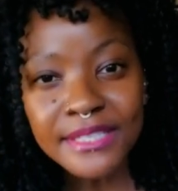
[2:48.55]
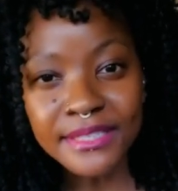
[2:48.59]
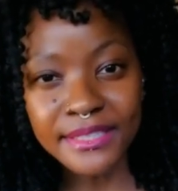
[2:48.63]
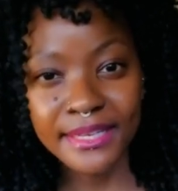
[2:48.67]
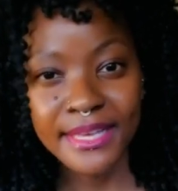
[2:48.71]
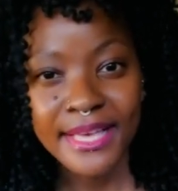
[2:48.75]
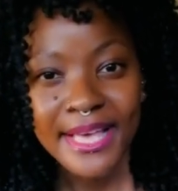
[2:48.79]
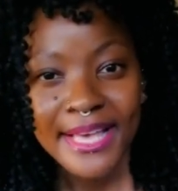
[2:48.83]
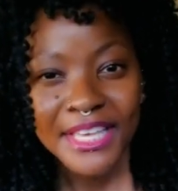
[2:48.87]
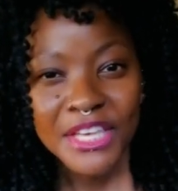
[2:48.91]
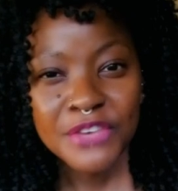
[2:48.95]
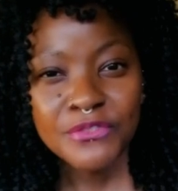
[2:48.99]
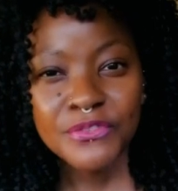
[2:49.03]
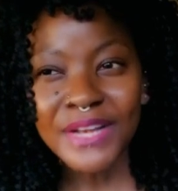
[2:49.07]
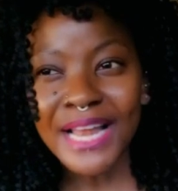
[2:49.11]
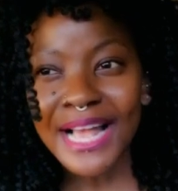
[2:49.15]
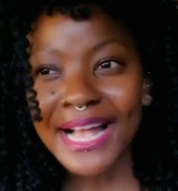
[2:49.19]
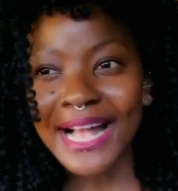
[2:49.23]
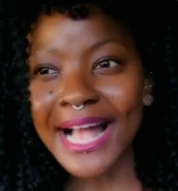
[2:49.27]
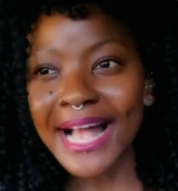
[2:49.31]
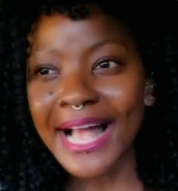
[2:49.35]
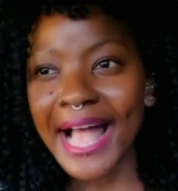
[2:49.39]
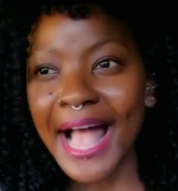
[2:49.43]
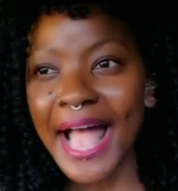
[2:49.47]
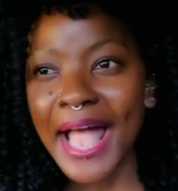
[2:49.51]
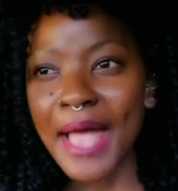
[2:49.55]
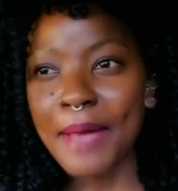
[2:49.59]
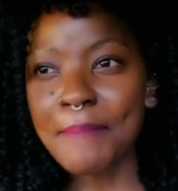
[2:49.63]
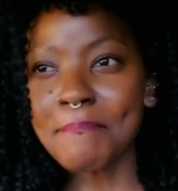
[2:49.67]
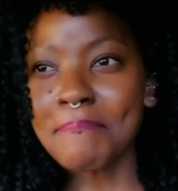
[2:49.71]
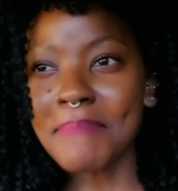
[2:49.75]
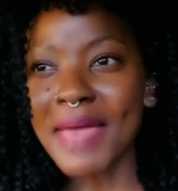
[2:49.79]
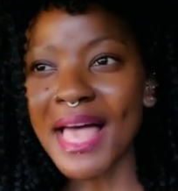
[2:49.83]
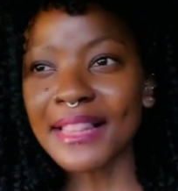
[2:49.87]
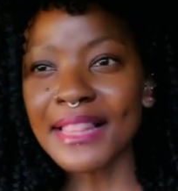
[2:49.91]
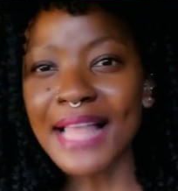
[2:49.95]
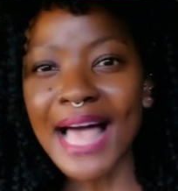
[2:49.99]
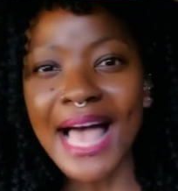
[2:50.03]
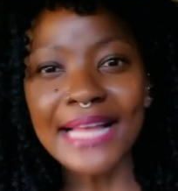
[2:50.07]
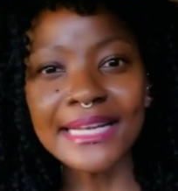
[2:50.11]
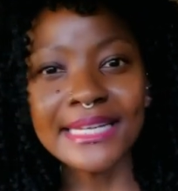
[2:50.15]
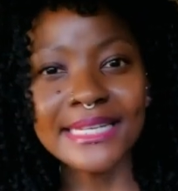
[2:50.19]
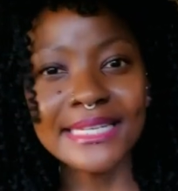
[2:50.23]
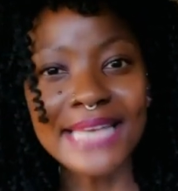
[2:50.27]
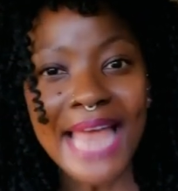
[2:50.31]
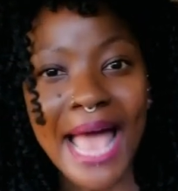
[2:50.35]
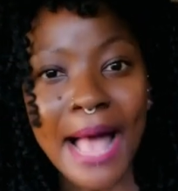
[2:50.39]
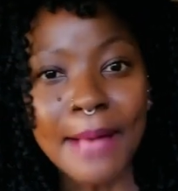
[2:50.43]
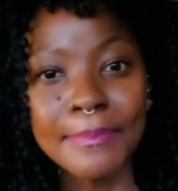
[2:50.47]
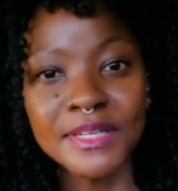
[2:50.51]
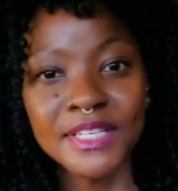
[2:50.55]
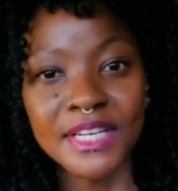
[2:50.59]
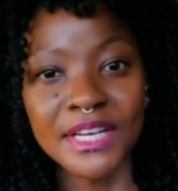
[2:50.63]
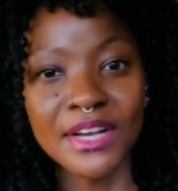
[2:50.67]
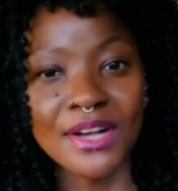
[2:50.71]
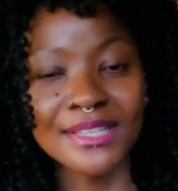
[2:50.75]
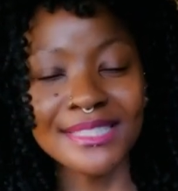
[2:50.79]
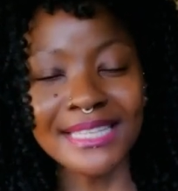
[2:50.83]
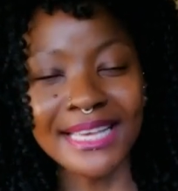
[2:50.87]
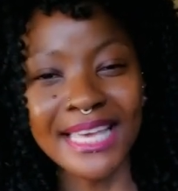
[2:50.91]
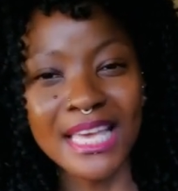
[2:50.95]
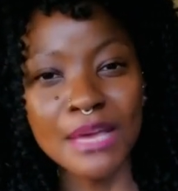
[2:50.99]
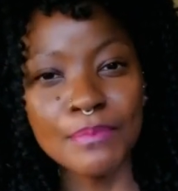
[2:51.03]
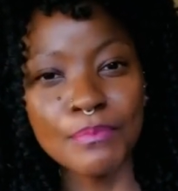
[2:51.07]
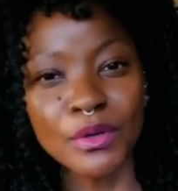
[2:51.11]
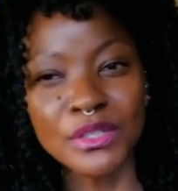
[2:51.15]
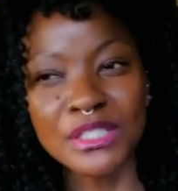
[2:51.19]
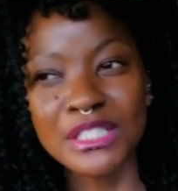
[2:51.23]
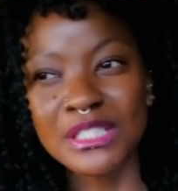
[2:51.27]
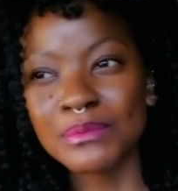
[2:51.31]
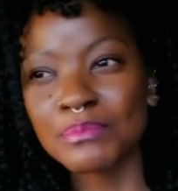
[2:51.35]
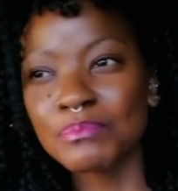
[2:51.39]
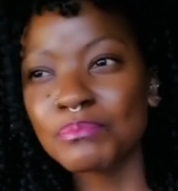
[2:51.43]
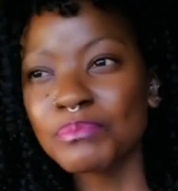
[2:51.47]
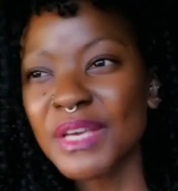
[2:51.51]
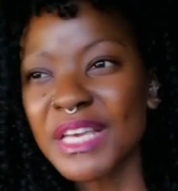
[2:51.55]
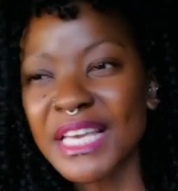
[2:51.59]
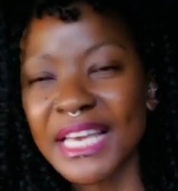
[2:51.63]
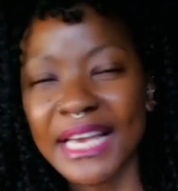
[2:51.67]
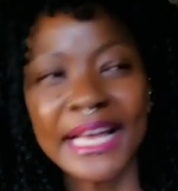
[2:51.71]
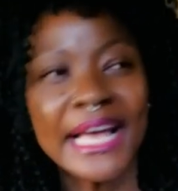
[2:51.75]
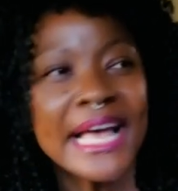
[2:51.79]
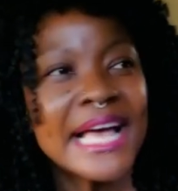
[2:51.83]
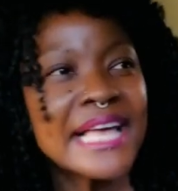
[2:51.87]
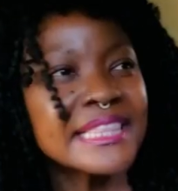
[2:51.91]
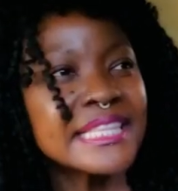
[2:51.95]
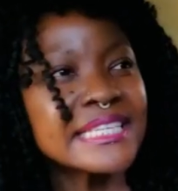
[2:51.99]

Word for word: I feel like I am maladapting because I keep on speaking